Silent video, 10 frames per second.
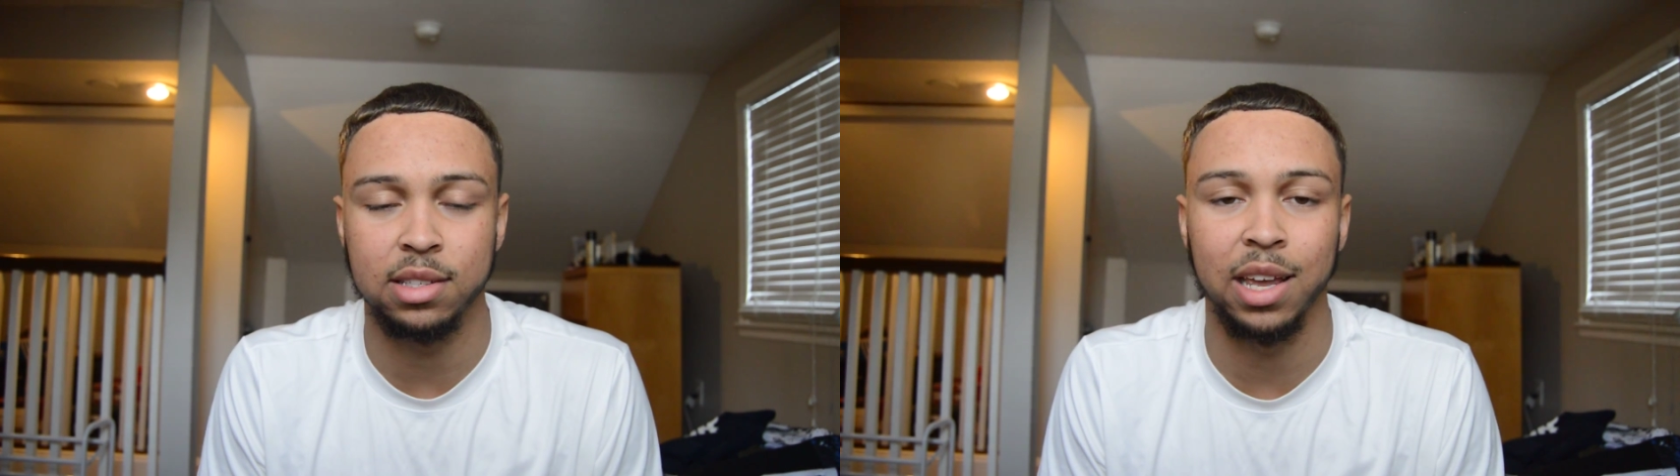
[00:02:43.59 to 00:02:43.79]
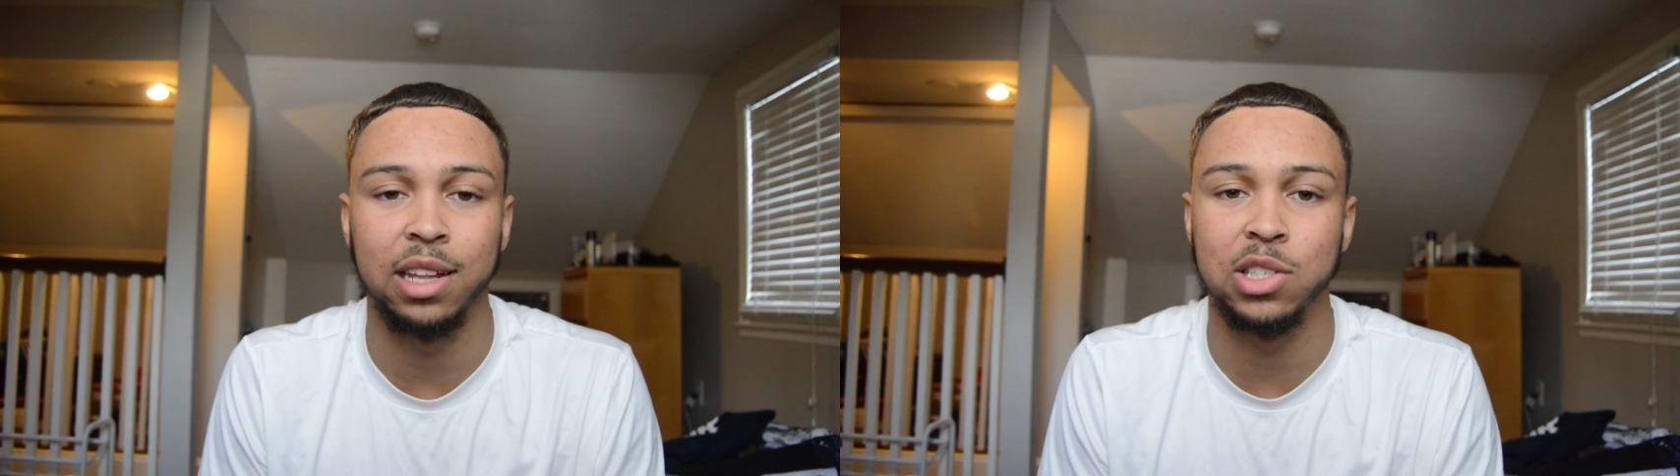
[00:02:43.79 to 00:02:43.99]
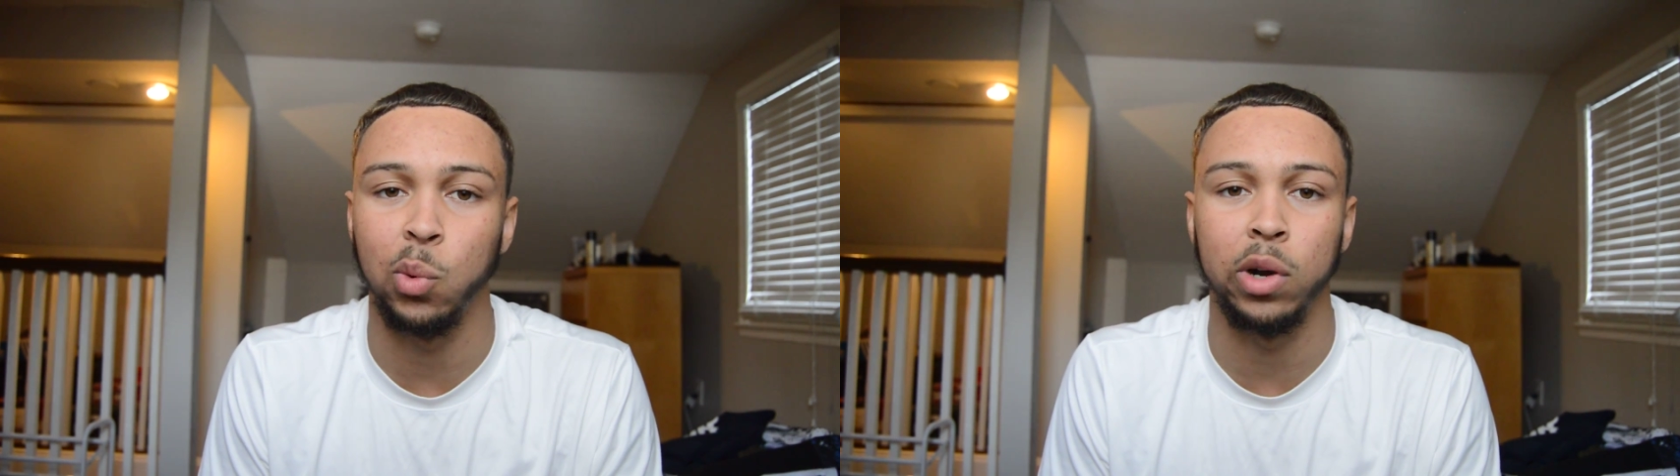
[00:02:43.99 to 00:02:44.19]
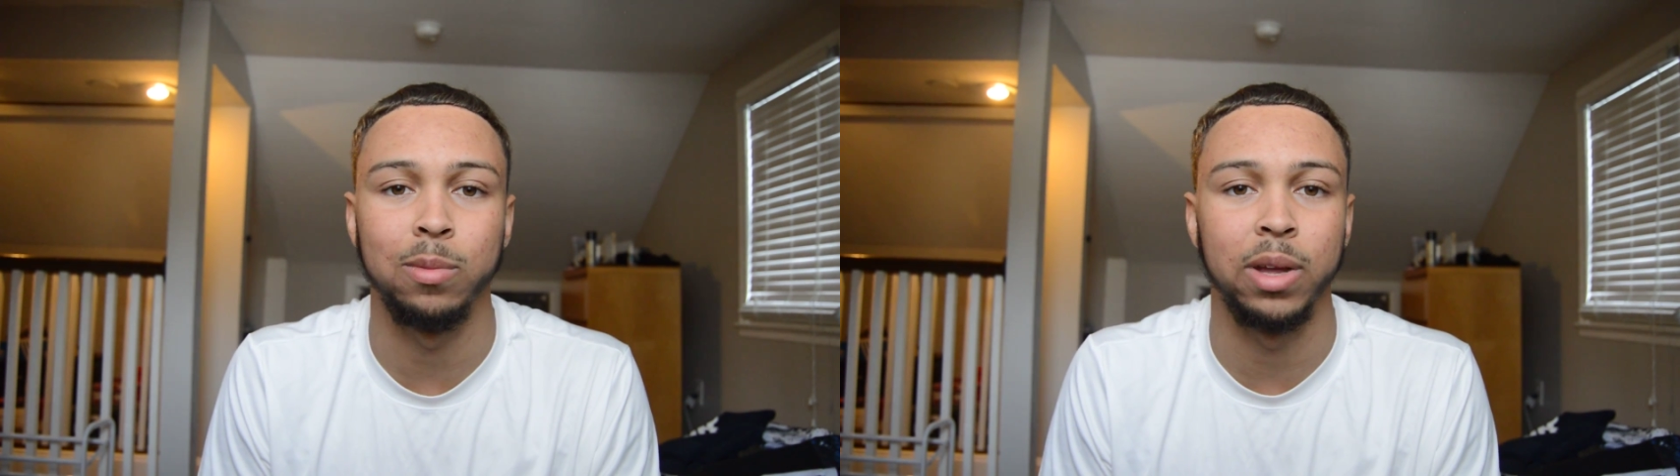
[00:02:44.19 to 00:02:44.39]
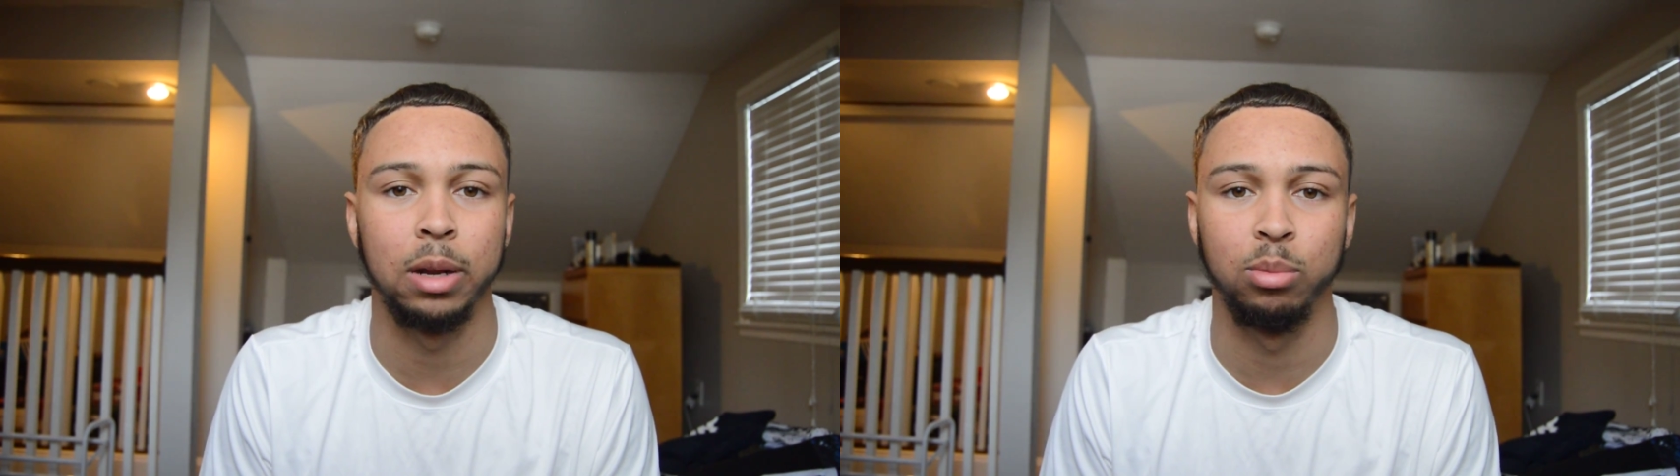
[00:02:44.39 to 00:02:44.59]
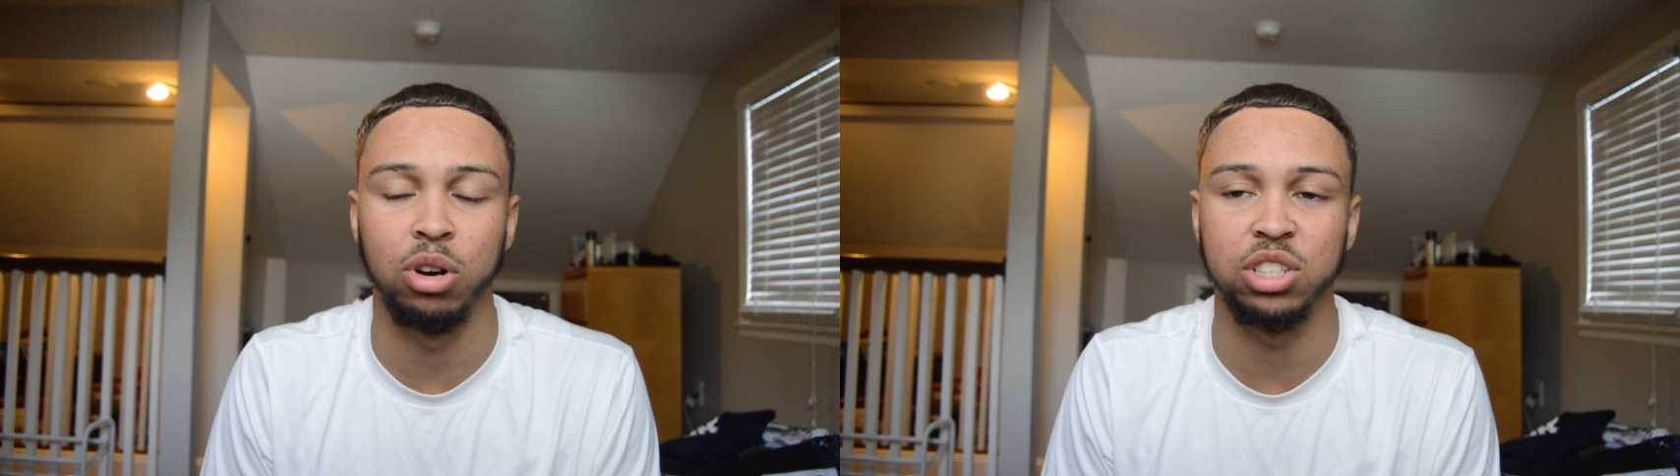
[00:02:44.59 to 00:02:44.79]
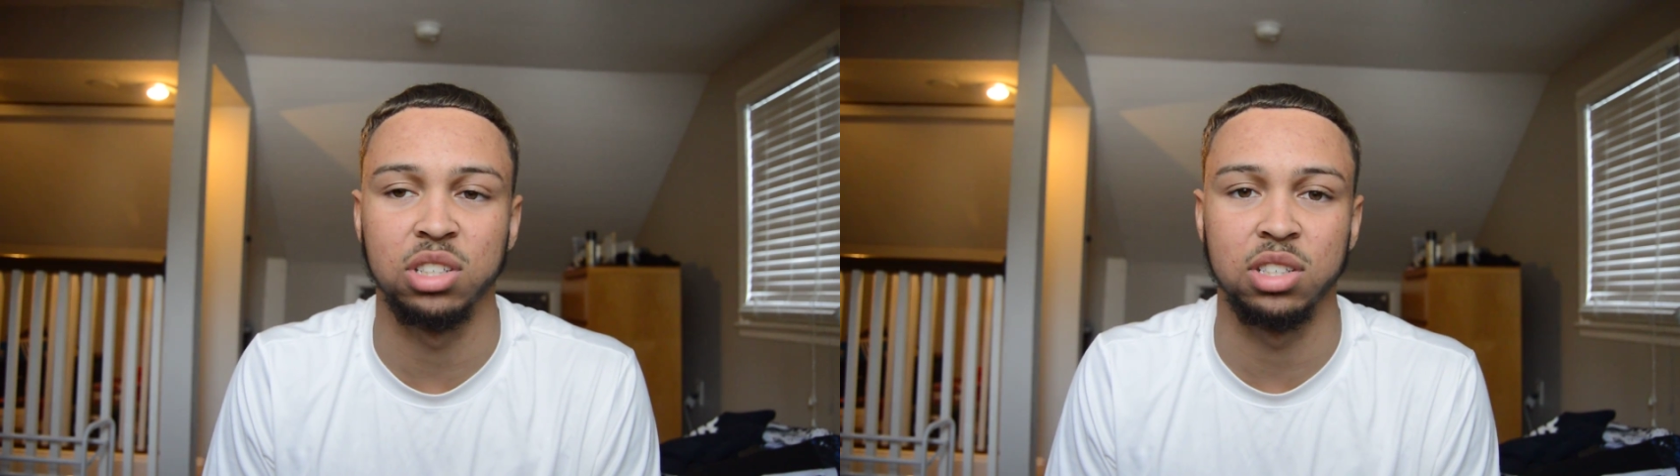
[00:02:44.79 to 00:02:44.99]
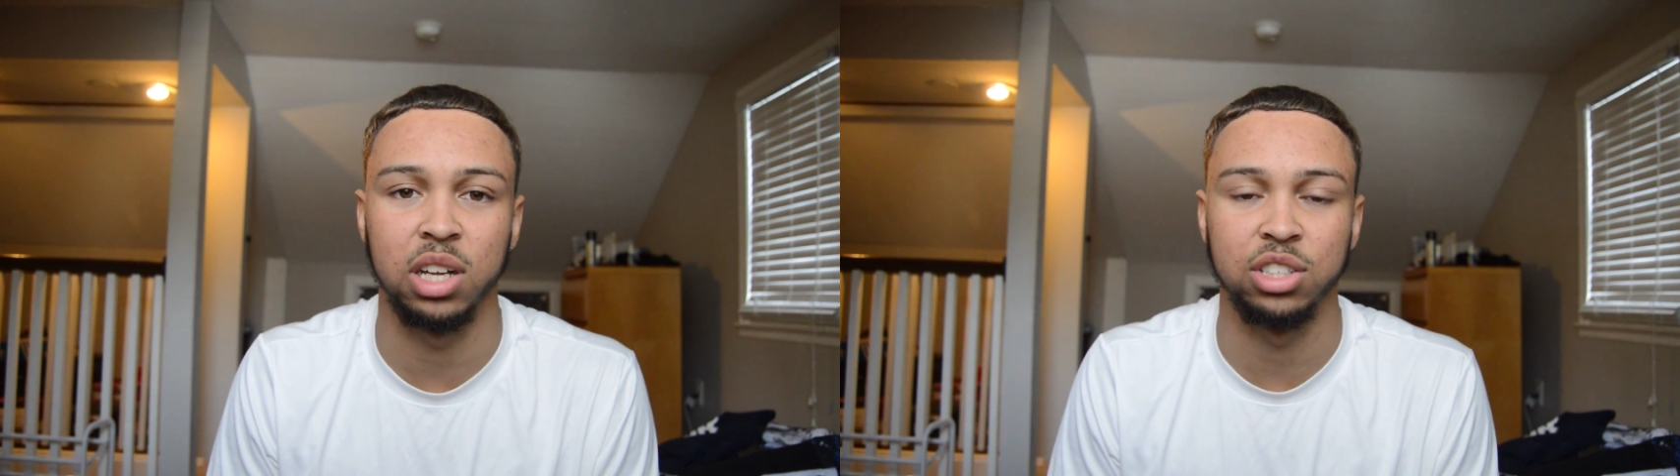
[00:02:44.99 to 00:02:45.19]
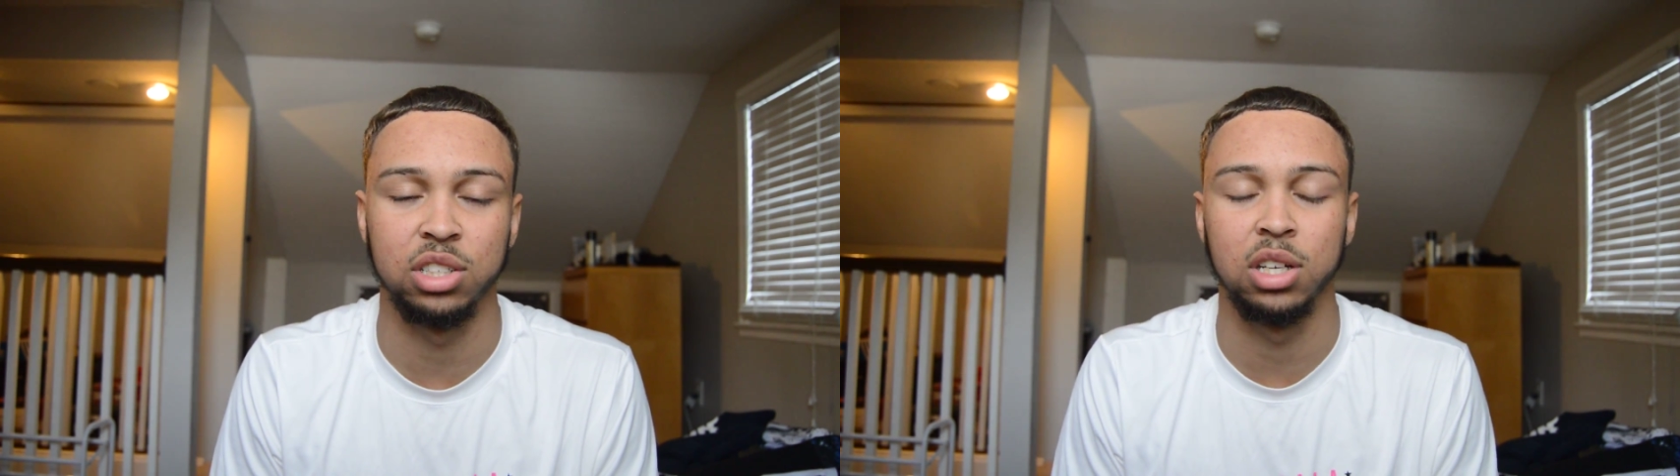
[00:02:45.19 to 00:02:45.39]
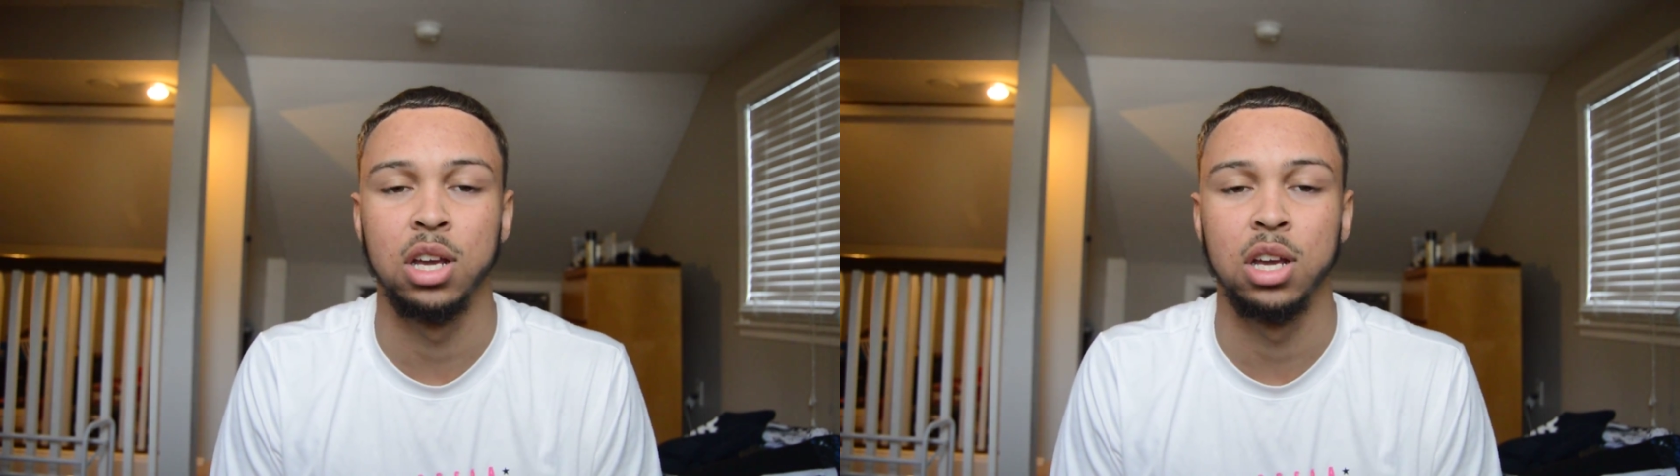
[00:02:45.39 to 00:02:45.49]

10-20 minute brushing session.